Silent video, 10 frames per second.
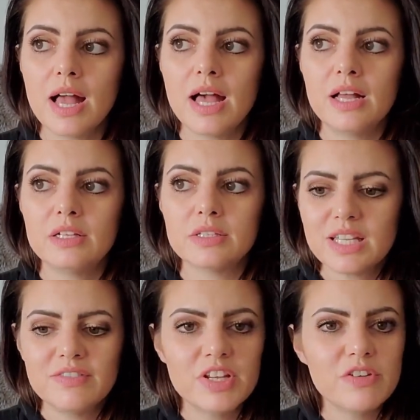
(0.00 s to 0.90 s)
And
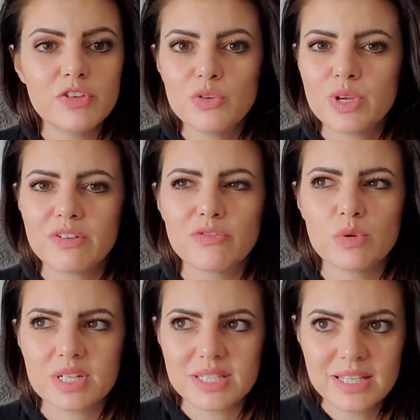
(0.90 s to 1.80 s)
even if you can
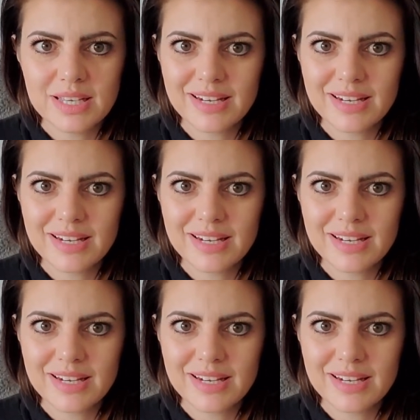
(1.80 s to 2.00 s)
foresee